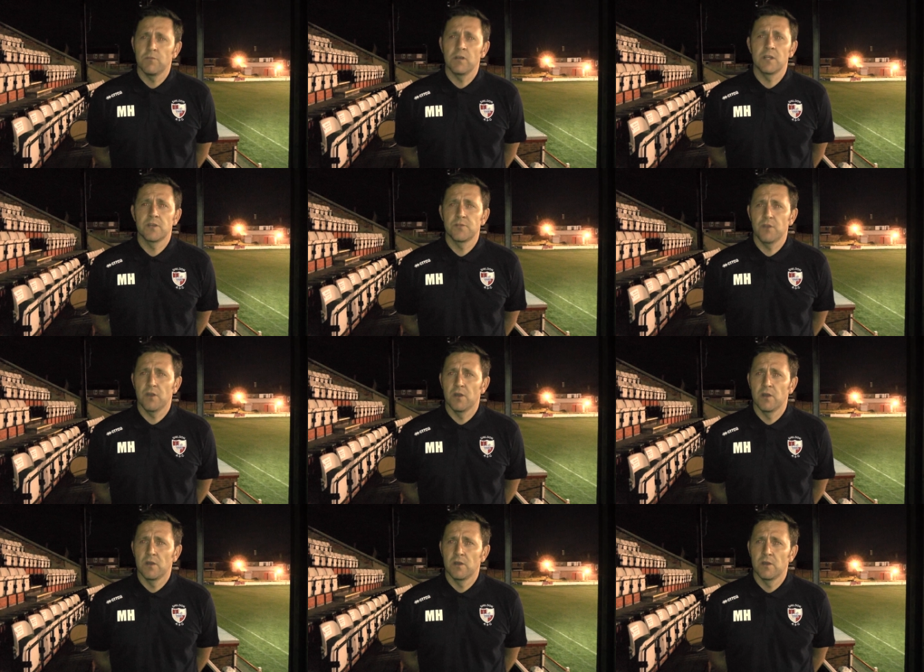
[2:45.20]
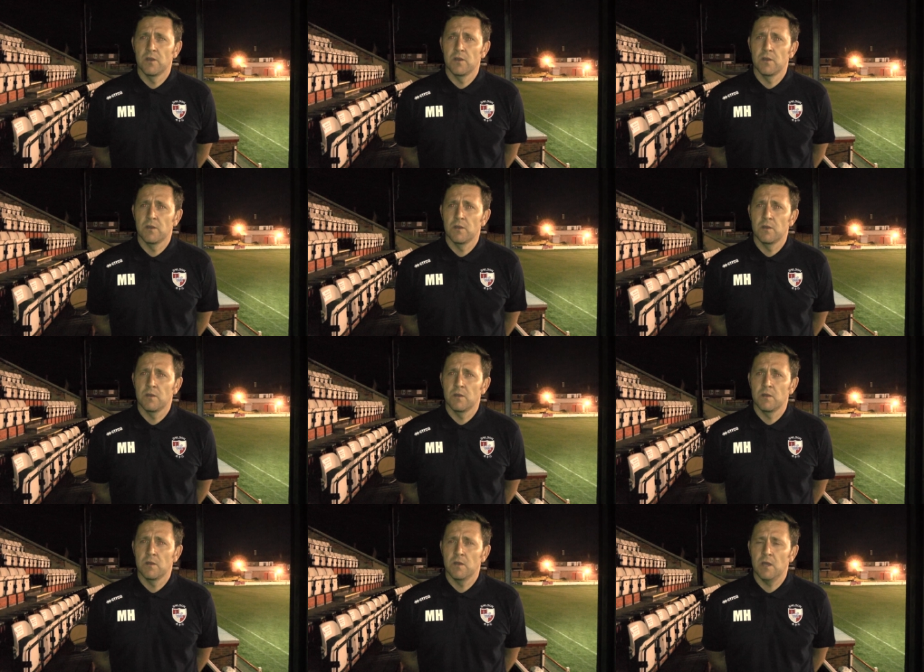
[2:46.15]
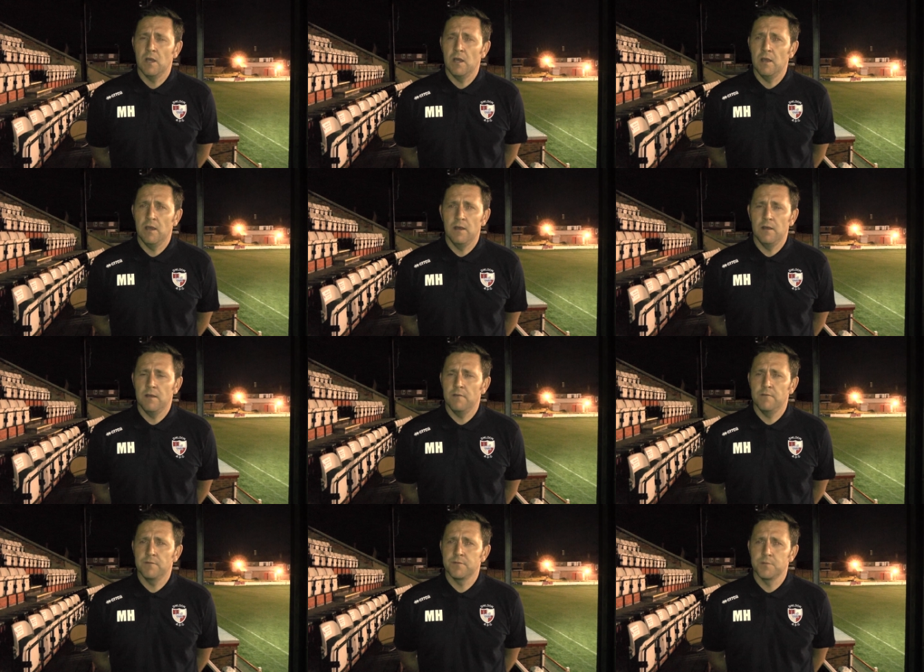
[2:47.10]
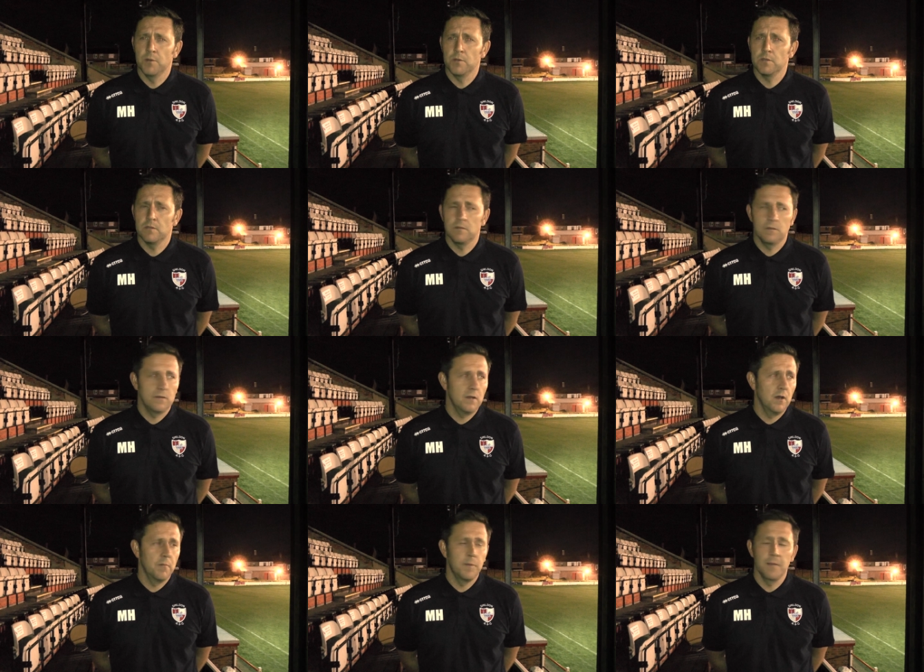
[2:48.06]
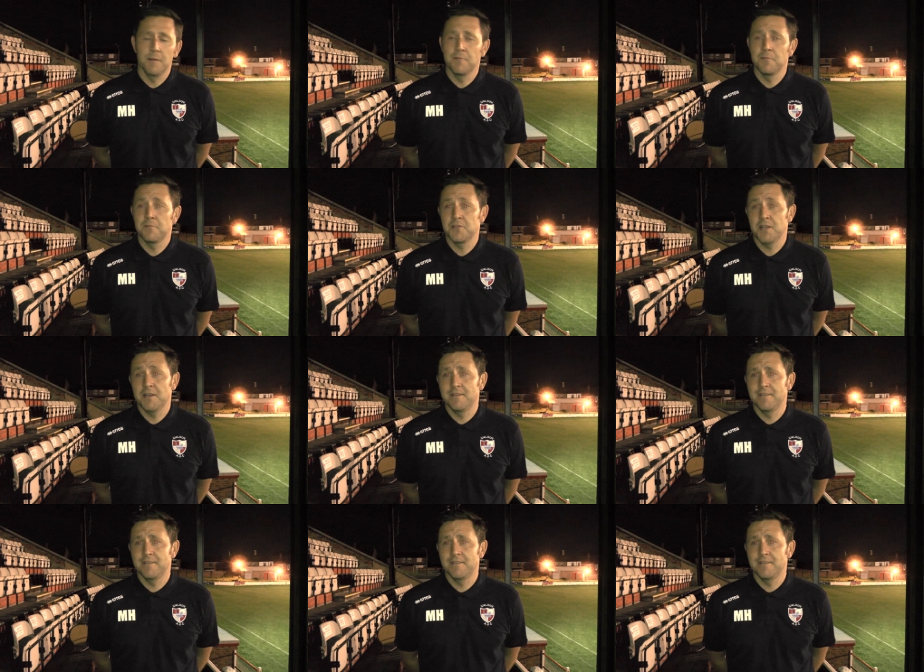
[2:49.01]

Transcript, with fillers: Brilliant draw. Mm. I, I've spoke a lot of people have said